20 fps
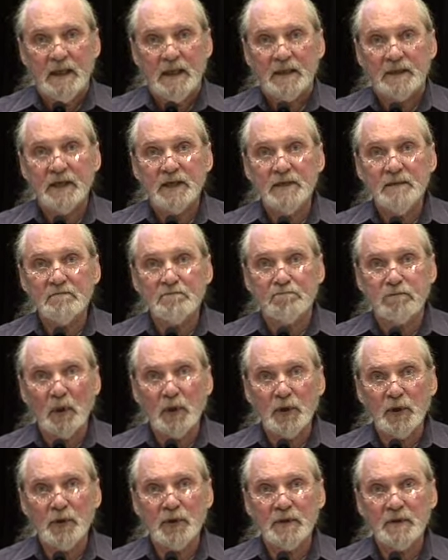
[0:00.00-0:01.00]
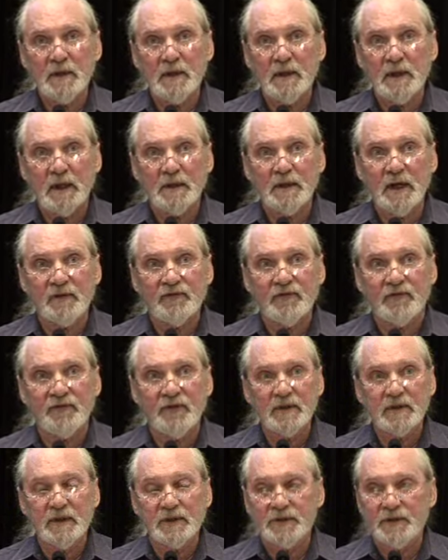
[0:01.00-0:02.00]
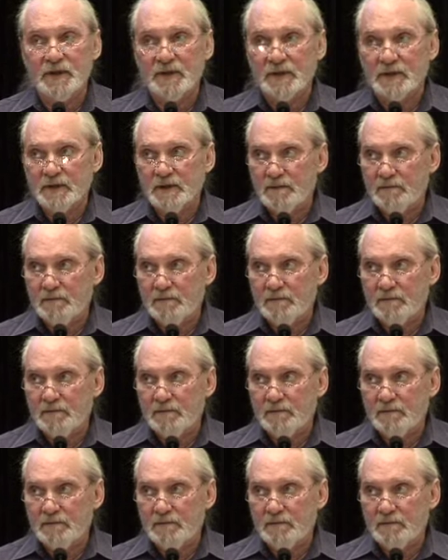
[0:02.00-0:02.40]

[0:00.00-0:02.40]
didn't burn enough villages,